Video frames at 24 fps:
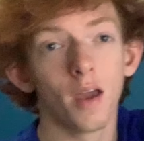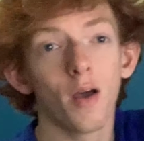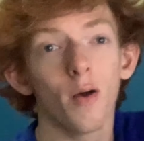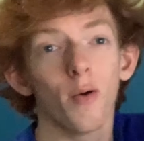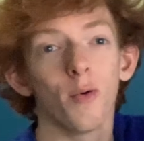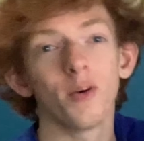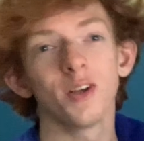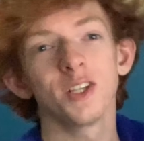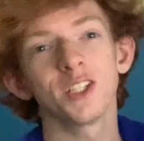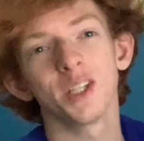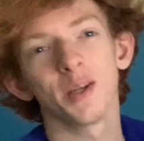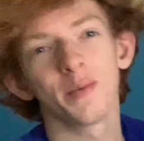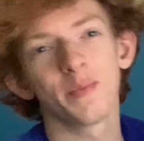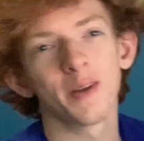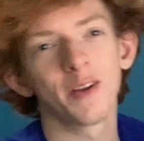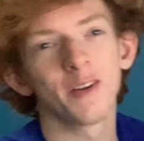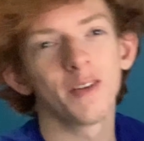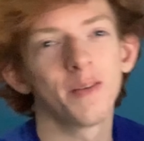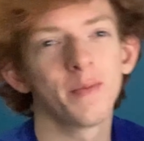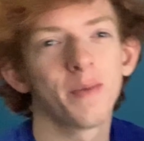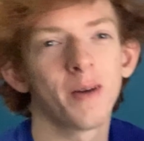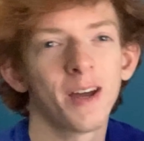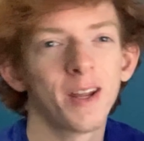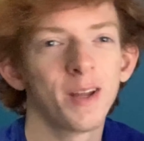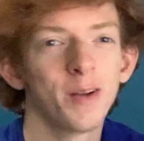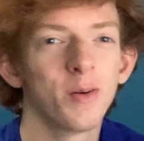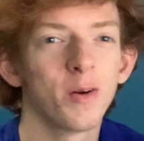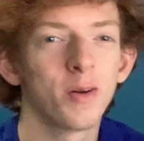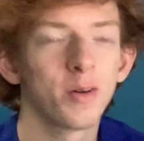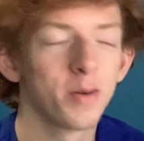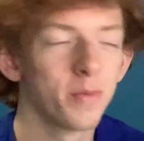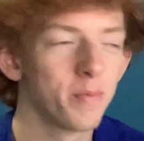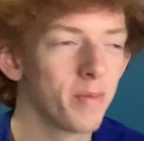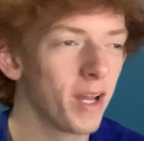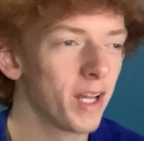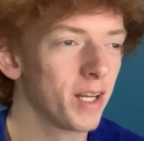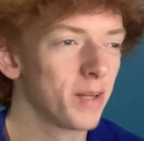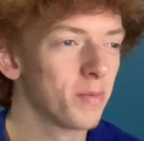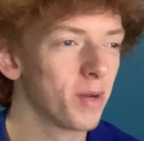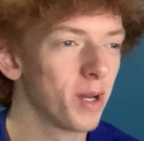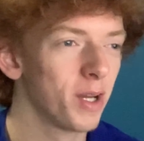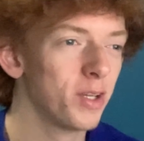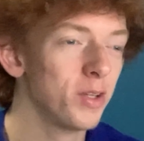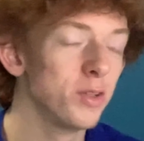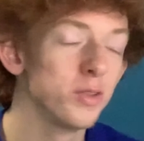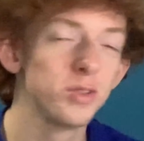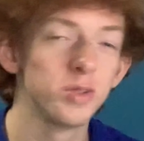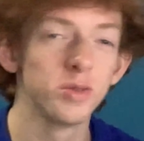What's up everybody, welcome back to my
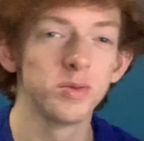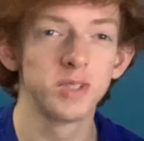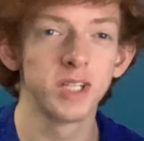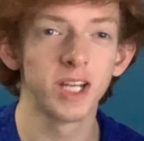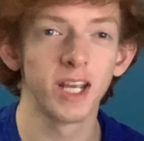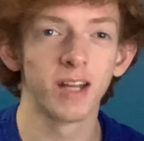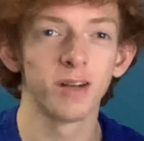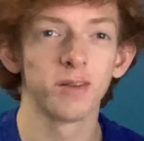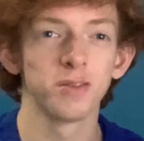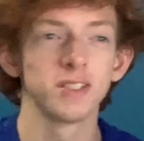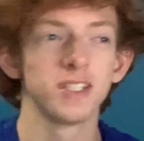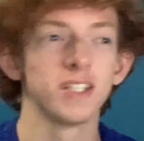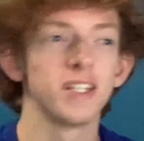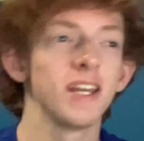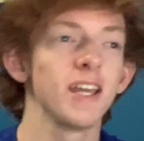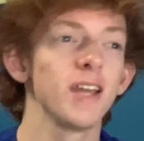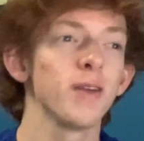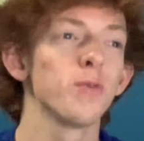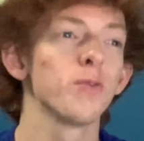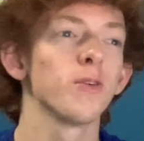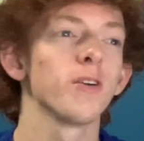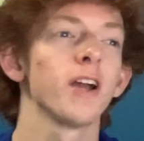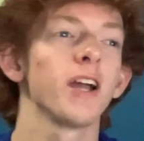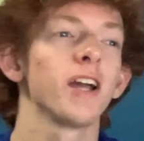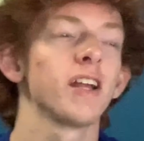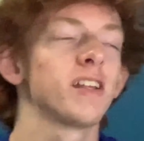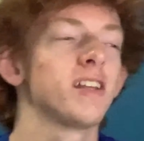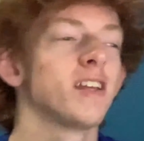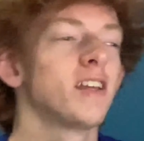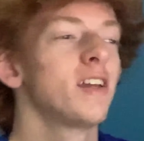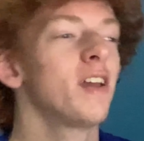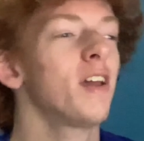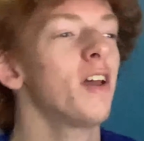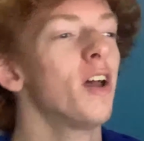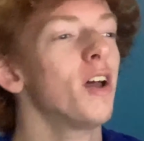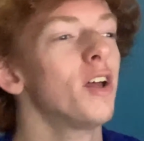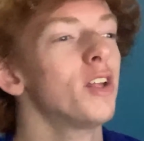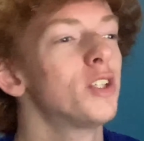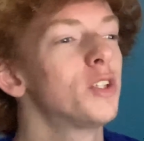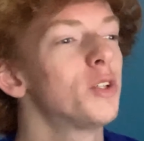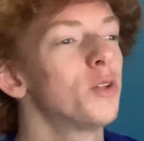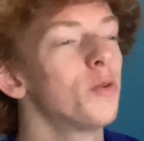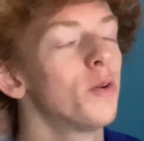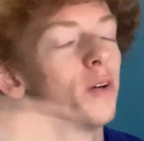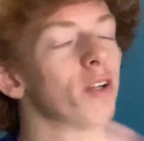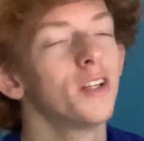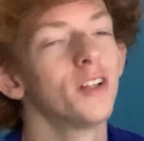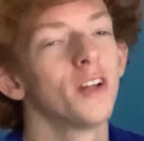YouTube channel. Today we're acting
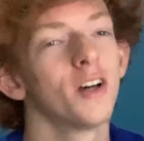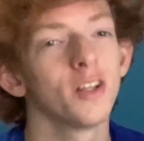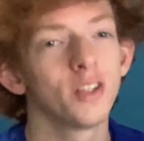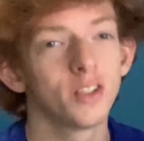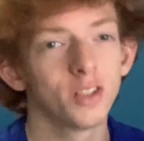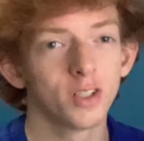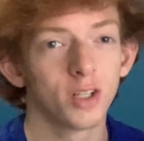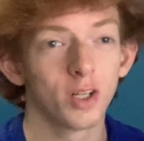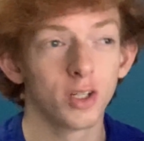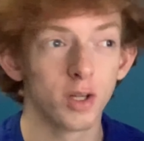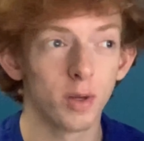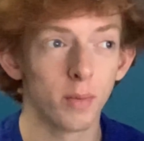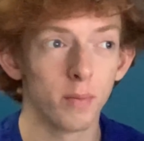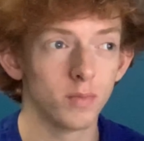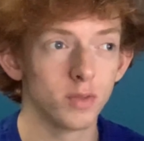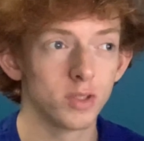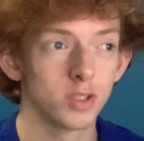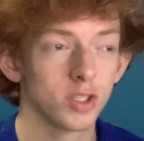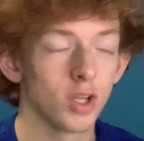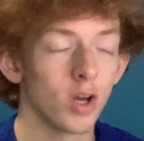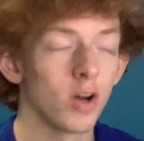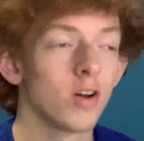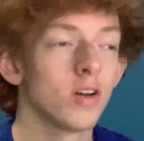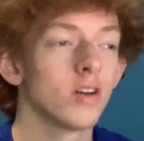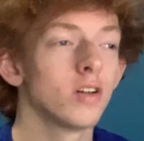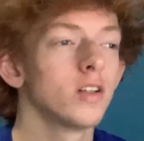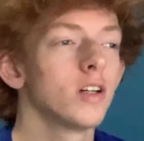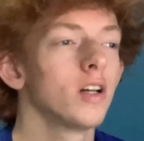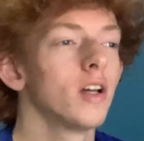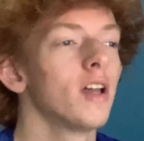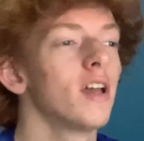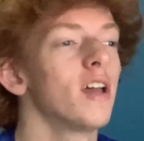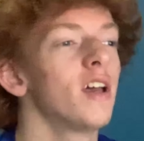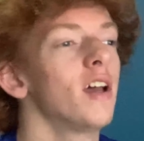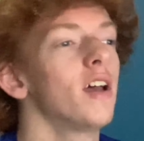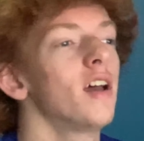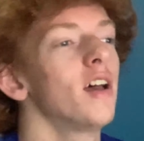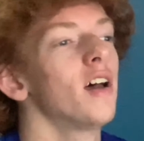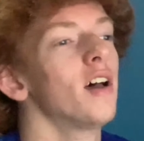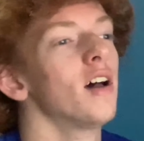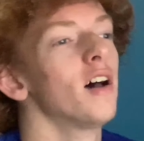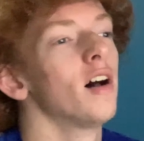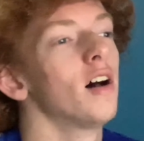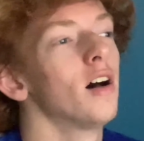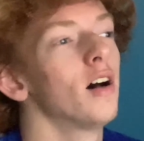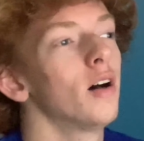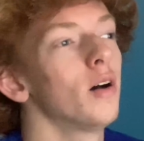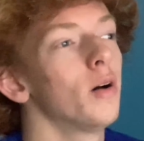to another song.
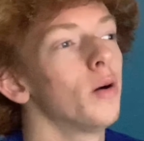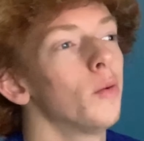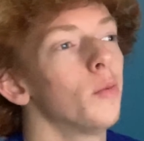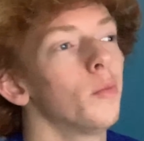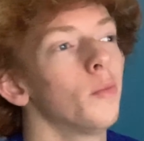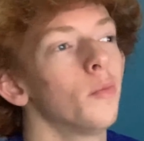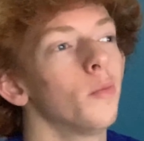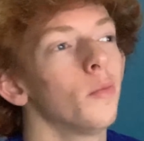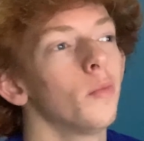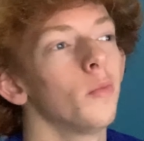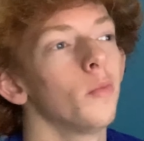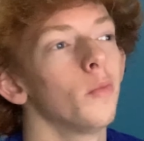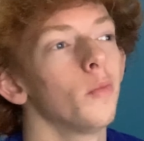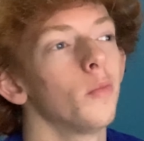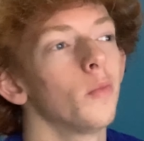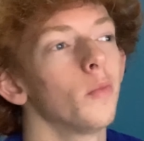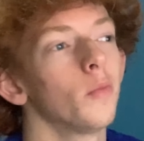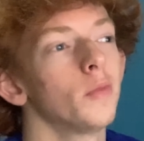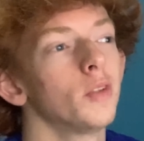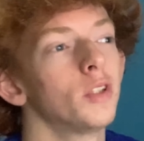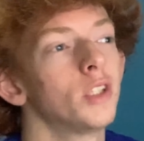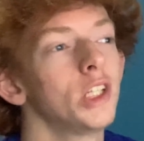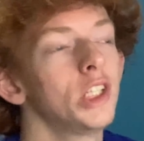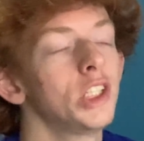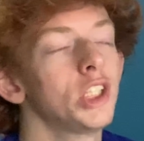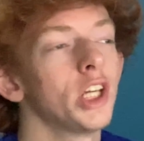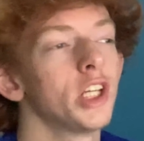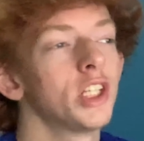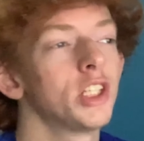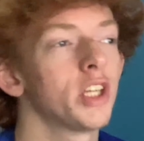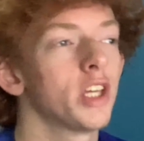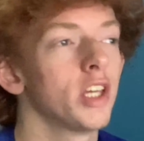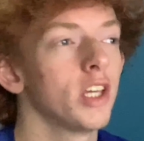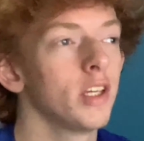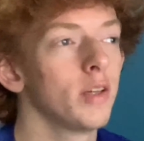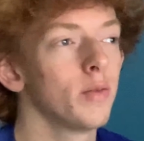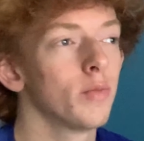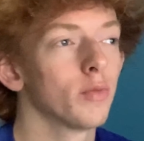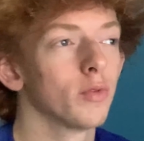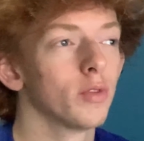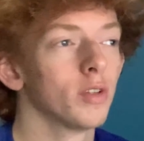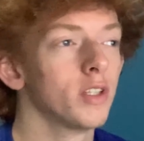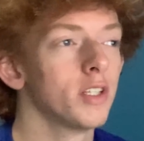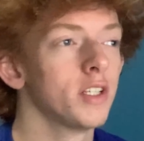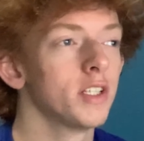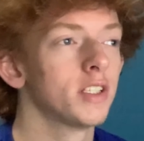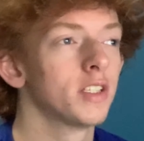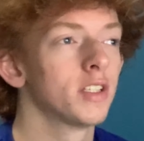Um, DJ Scheme
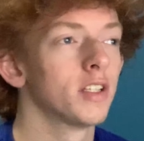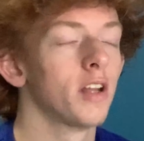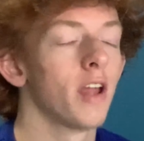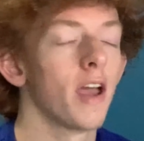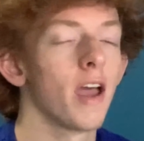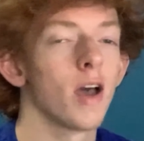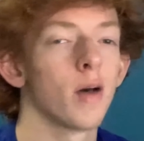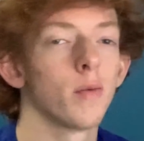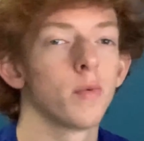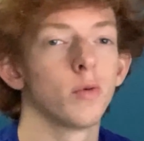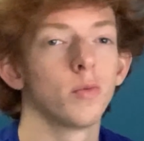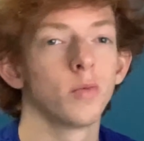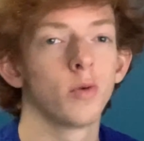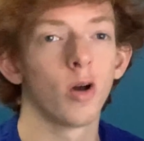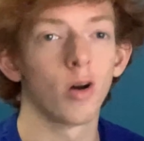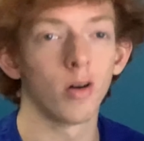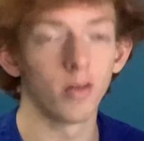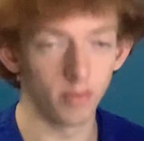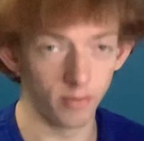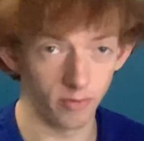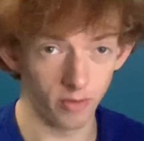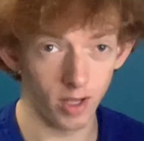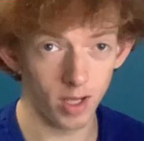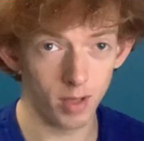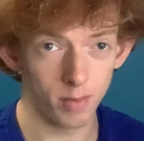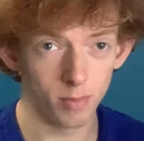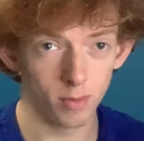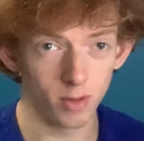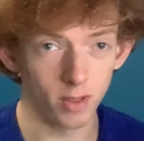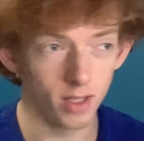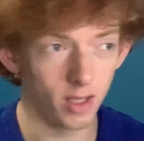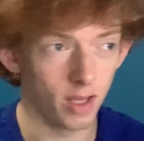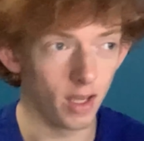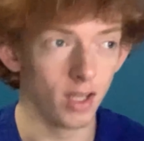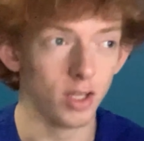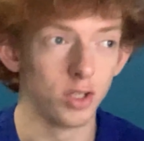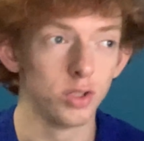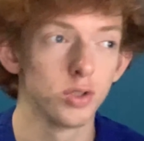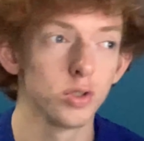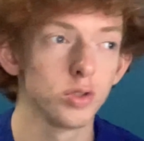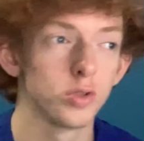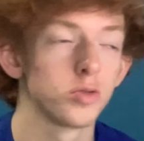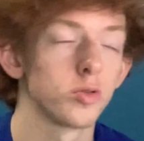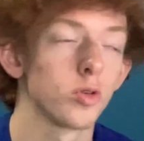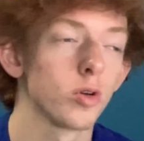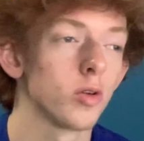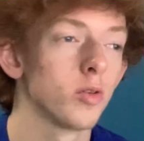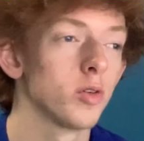released an album called Family and Juice
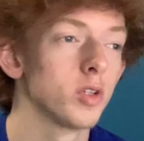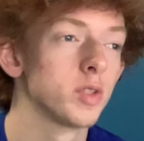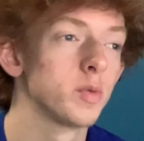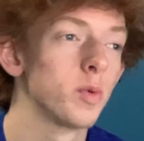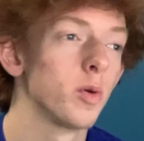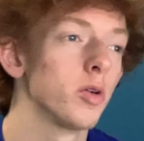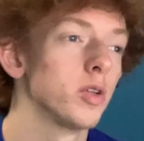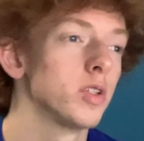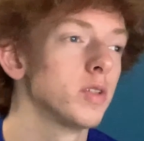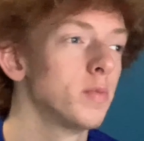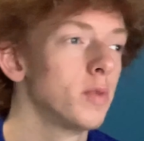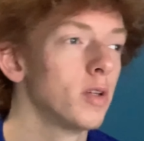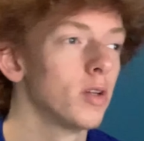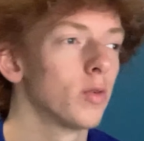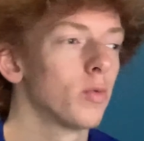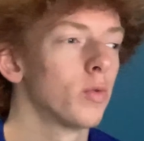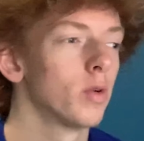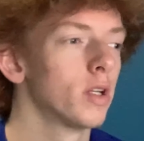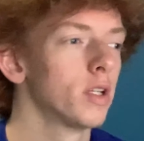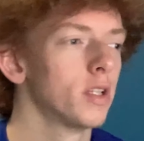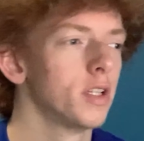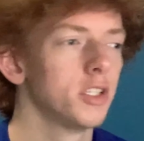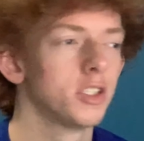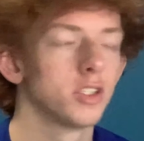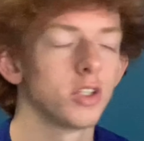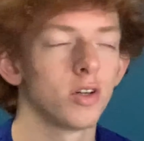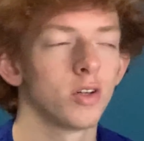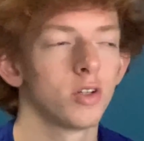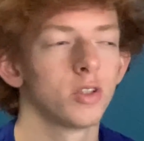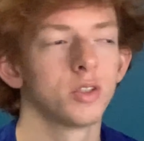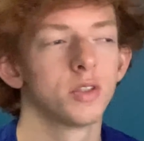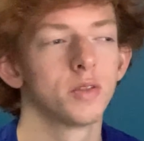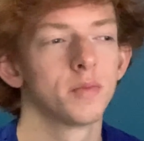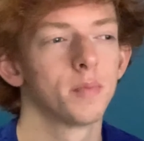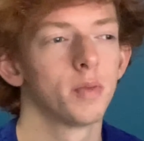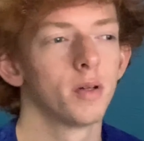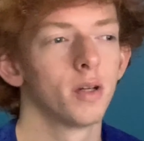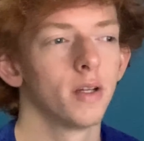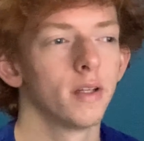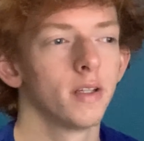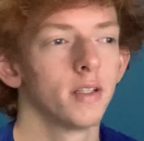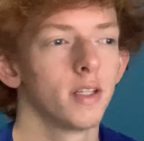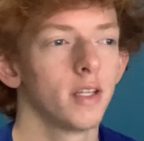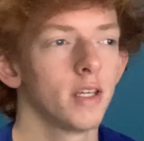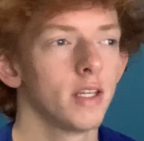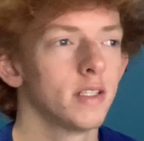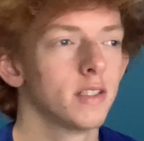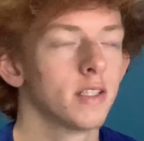WRLD was supposed to be on one of these songs, but
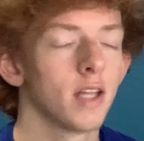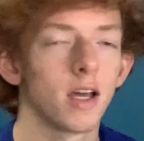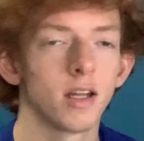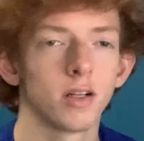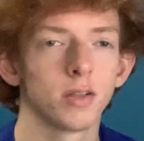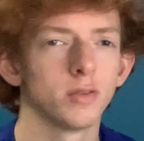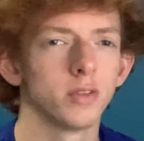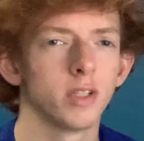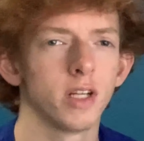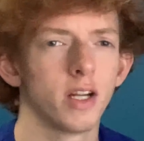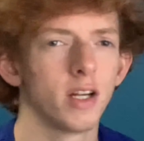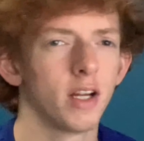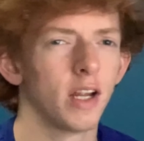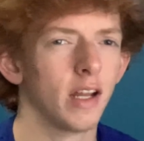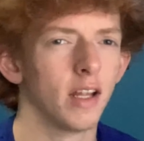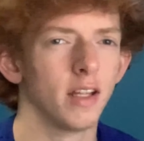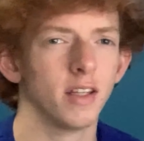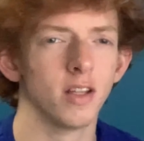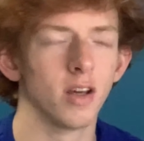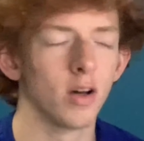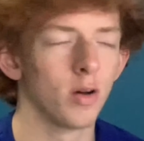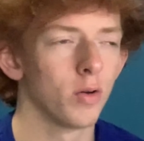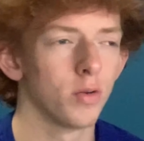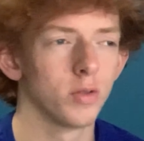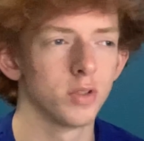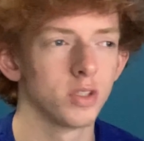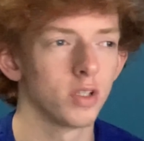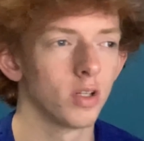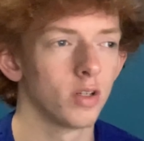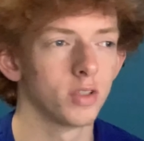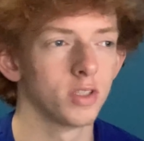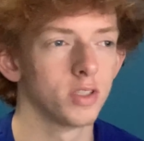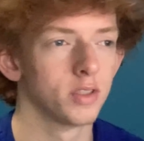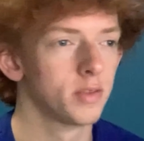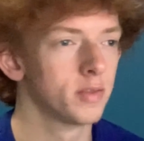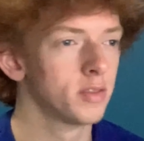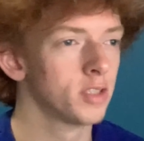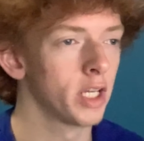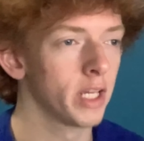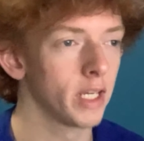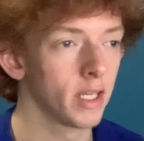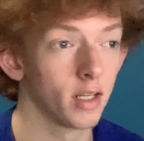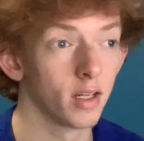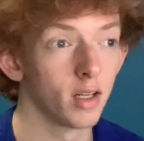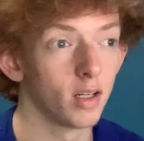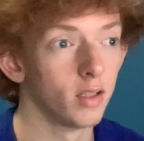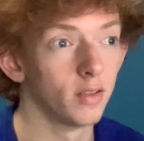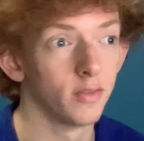he's not on there and the whole song's
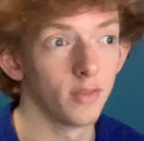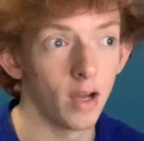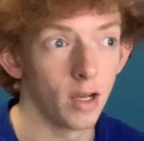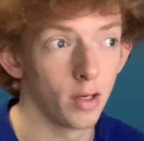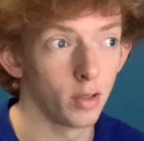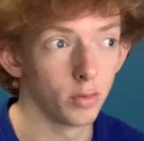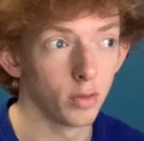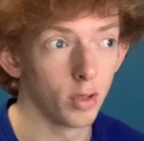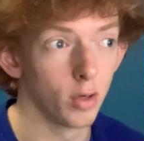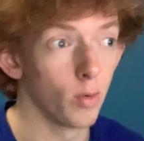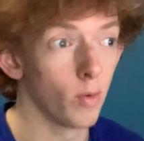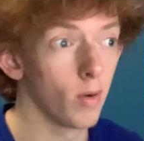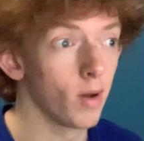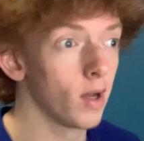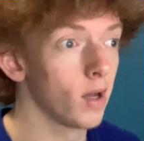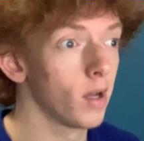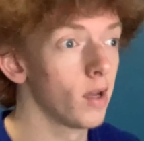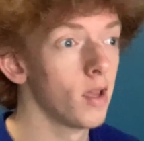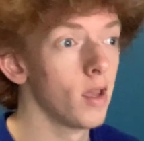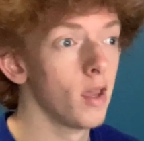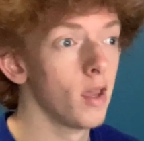taken off, I don't know why.